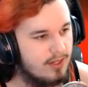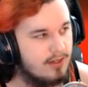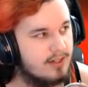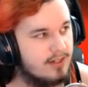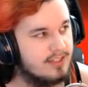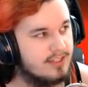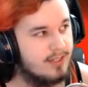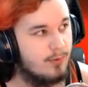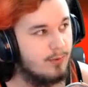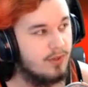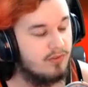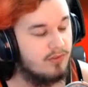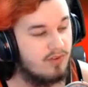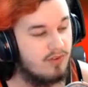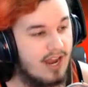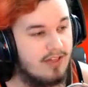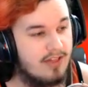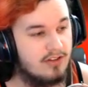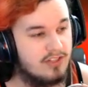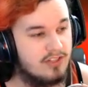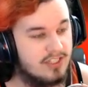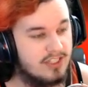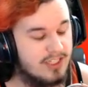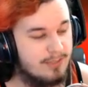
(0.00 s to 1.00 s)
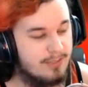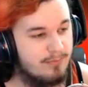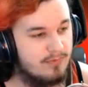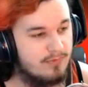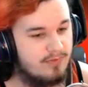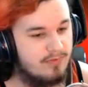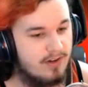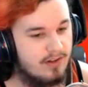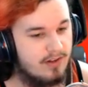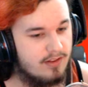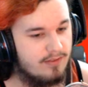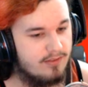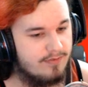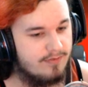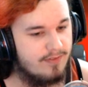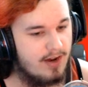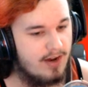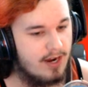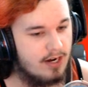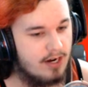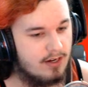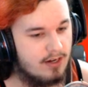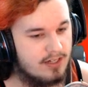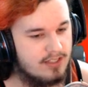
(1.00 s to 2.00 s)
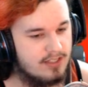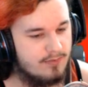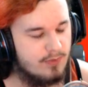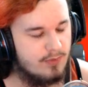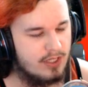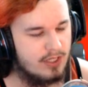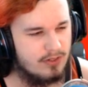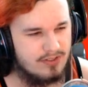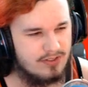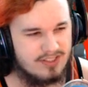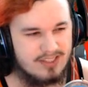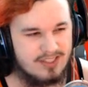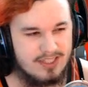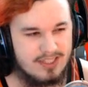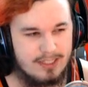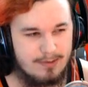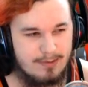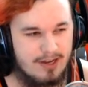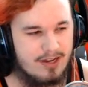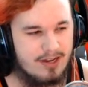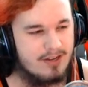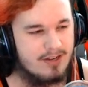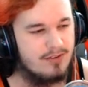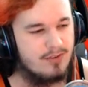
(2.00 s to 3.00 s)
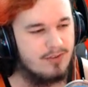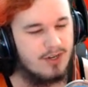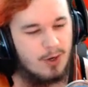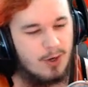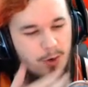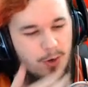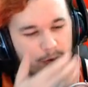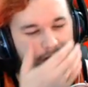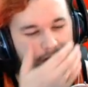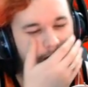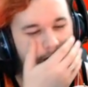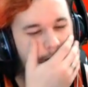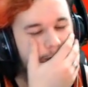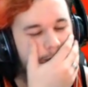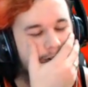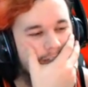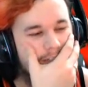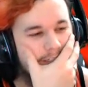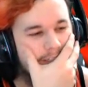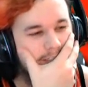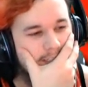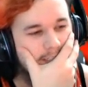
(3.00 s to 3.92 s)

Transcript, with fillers: because I would rather sleep in front of the fire because if we go to sleep, I don't know though.